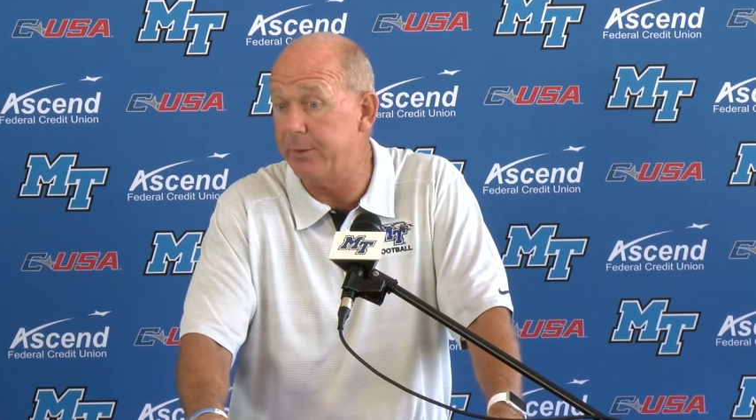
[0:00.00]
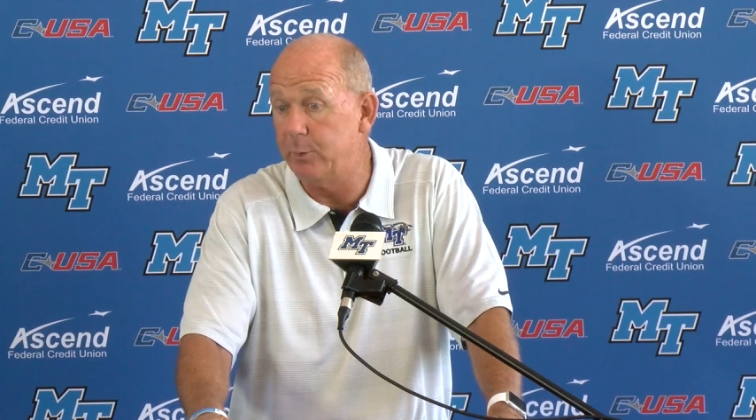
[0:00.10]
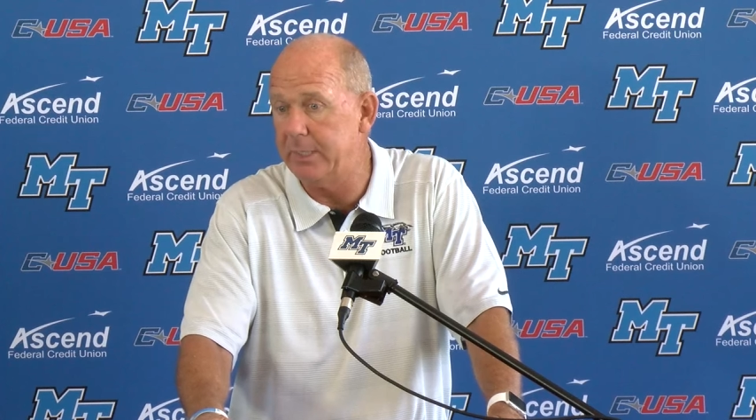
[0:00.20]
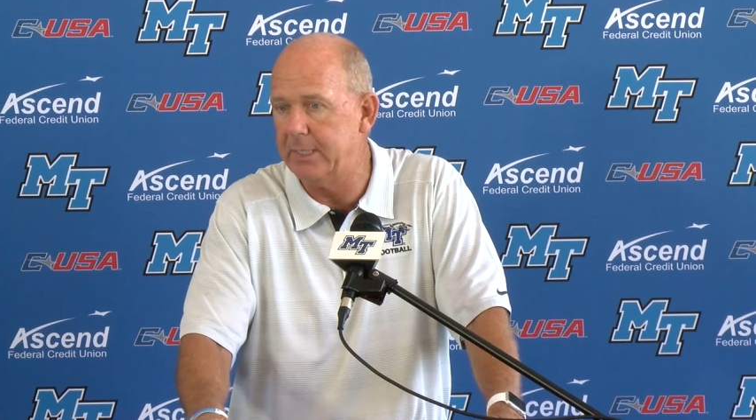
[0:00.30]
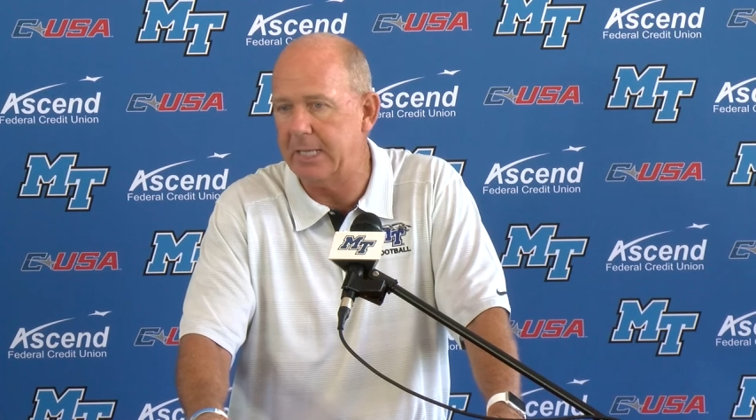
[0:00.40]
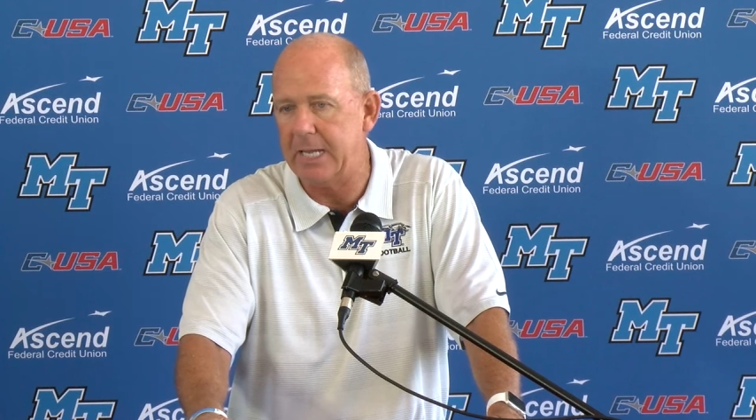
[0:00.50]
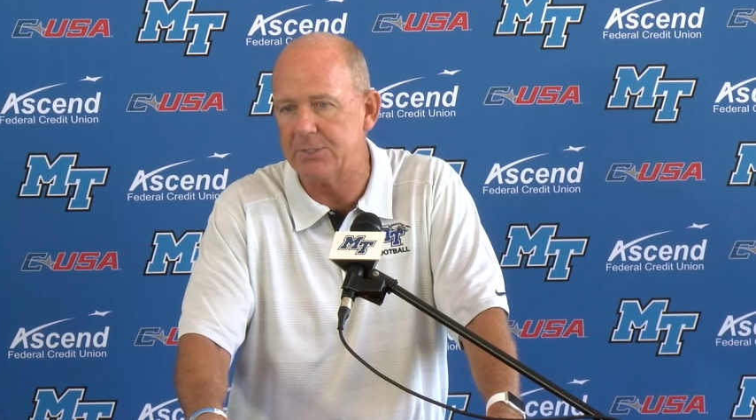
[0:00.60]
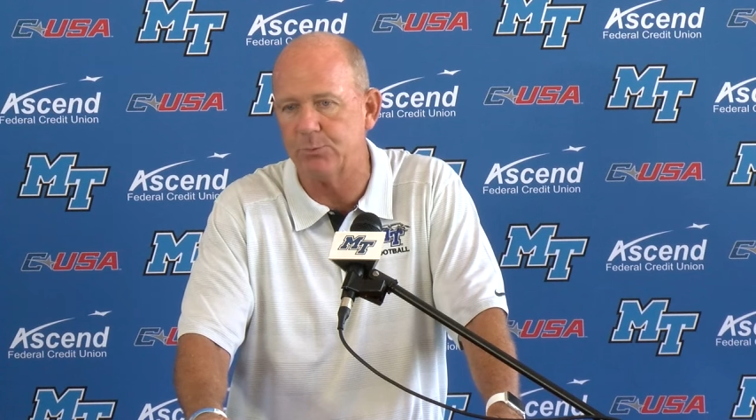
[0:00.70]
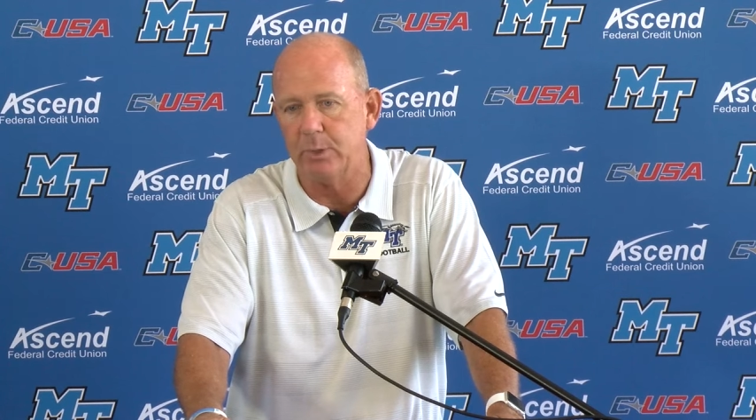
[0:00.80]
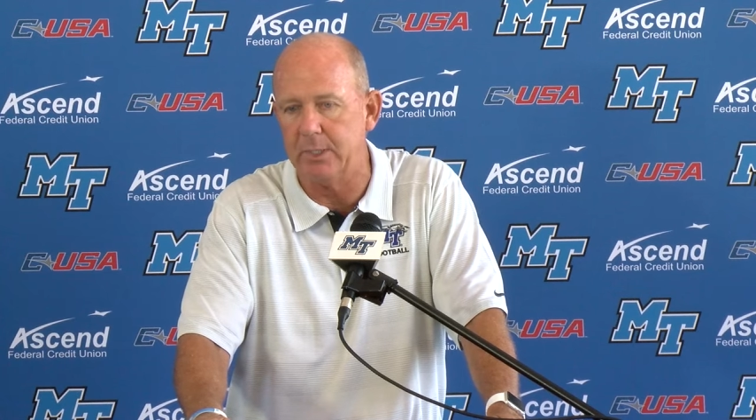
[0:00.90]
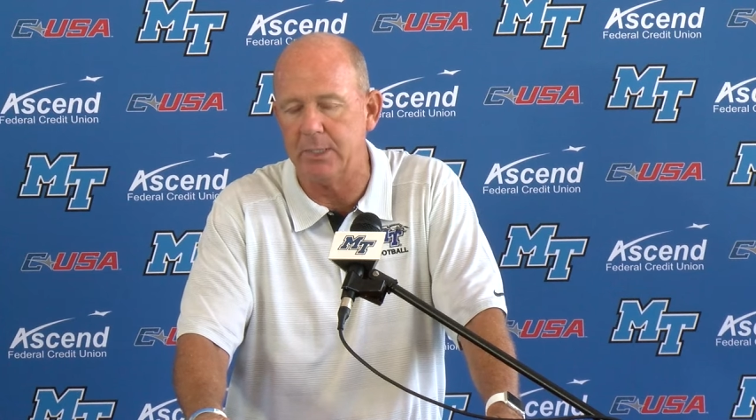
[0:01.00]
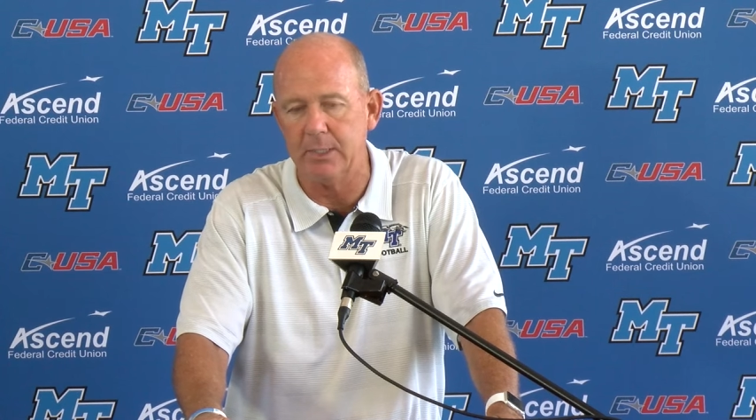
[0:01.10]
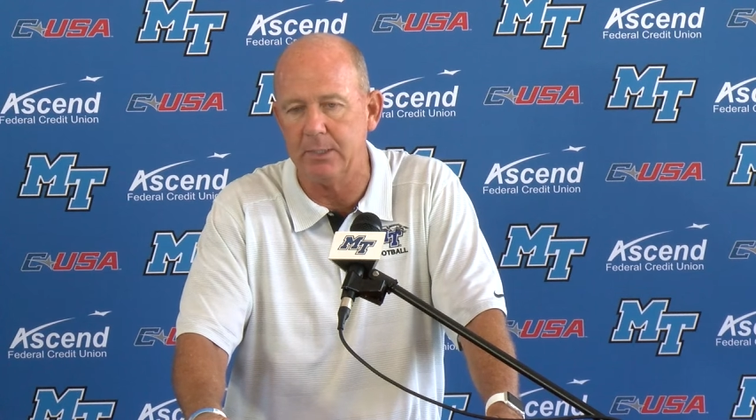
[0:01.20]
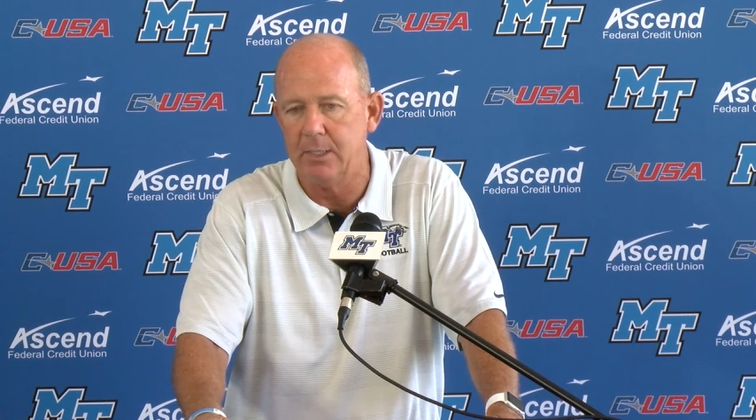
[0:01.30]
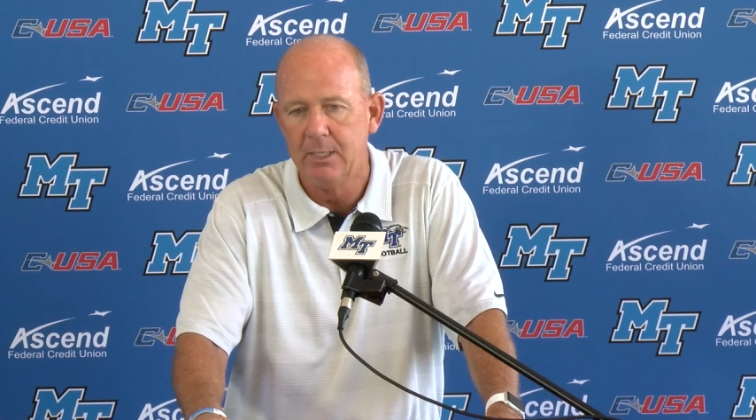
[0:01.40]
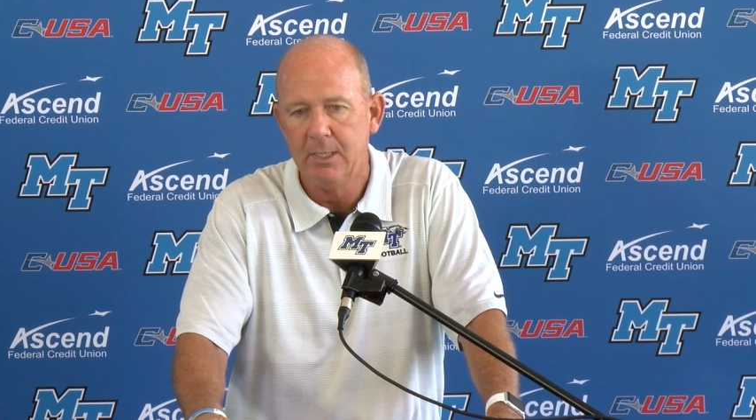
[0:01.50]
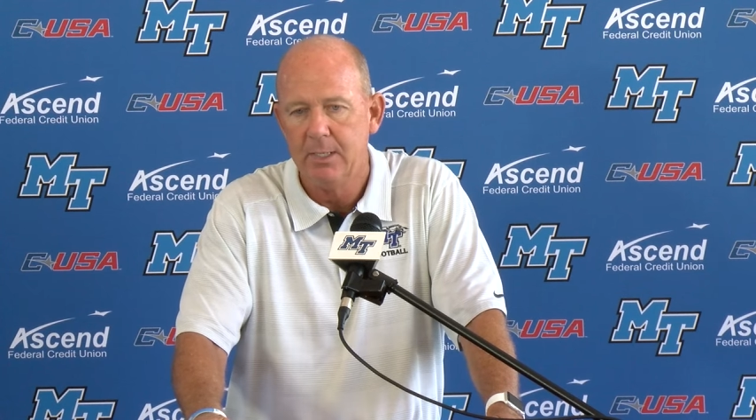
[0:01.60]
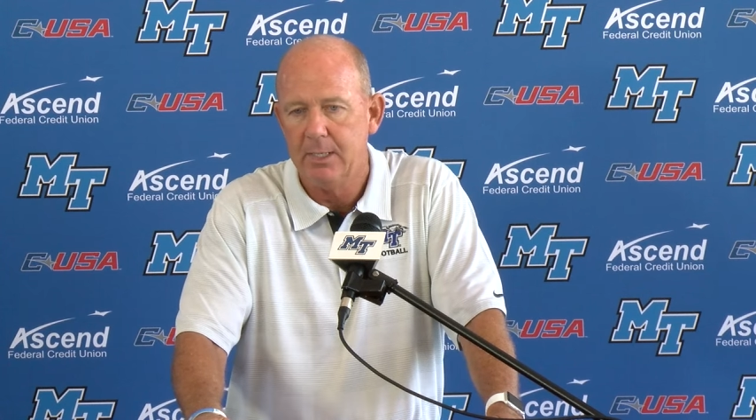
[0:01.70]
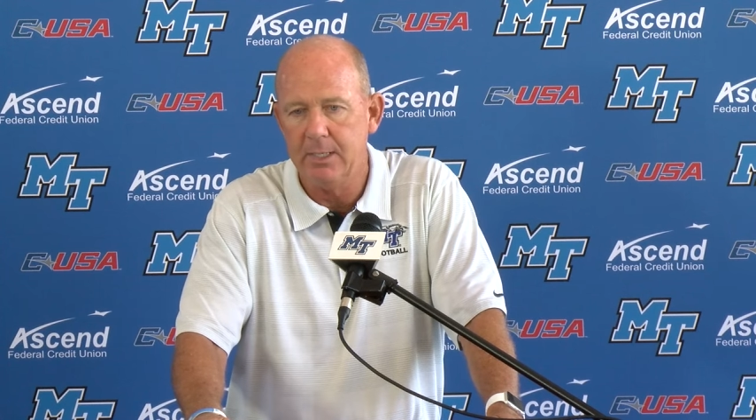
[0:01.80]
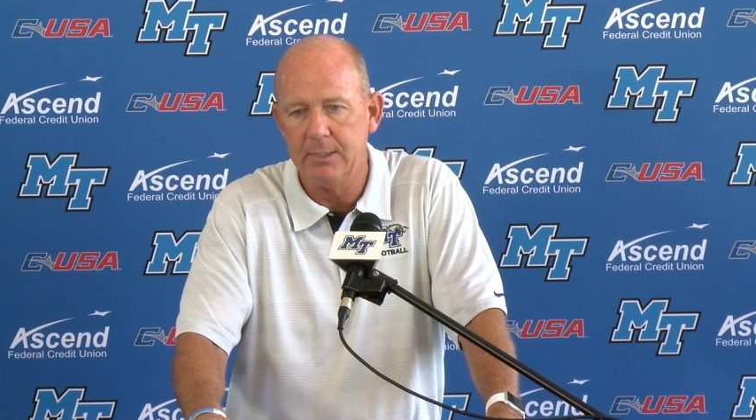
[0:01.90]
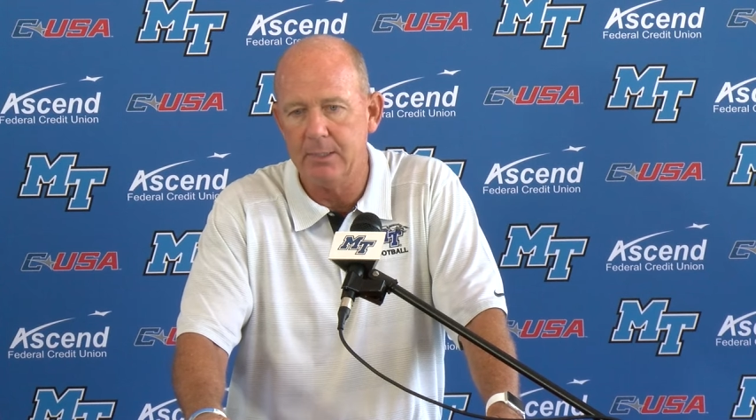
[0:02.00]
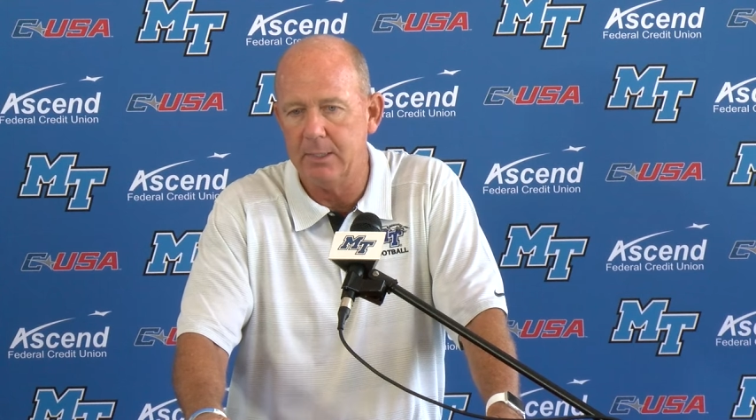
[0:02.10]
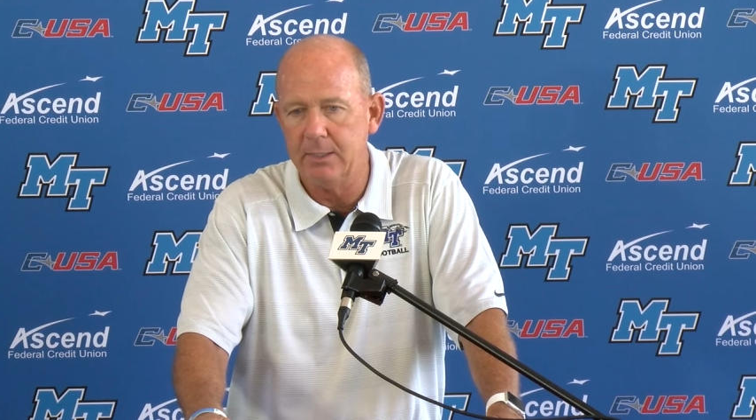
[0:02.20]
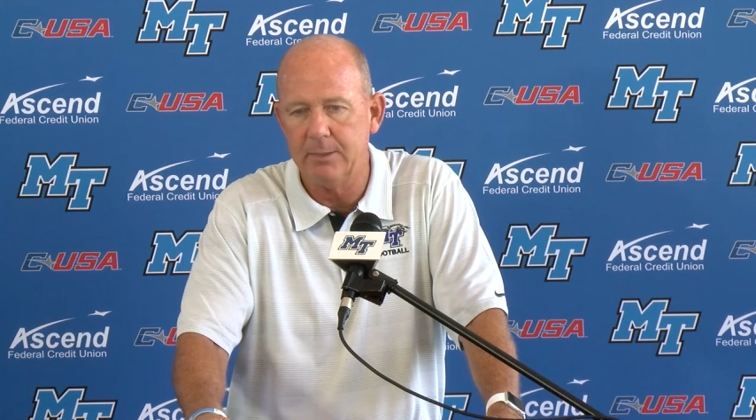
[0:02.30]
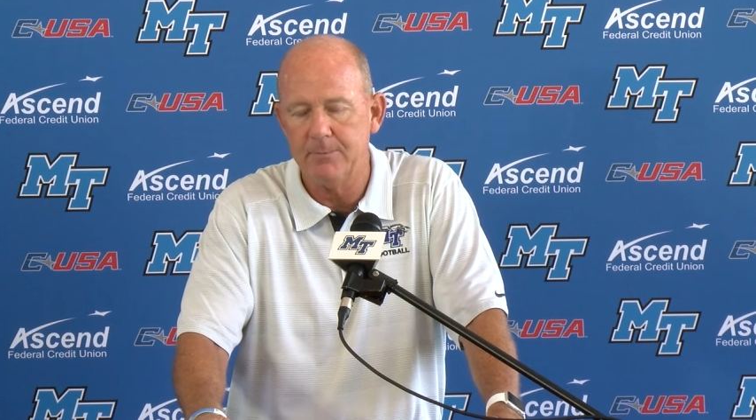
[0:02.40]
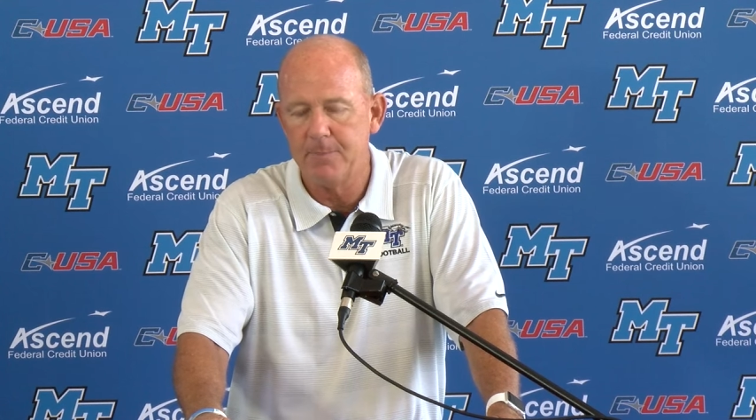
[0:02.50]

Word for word: than we did last week. And and uh,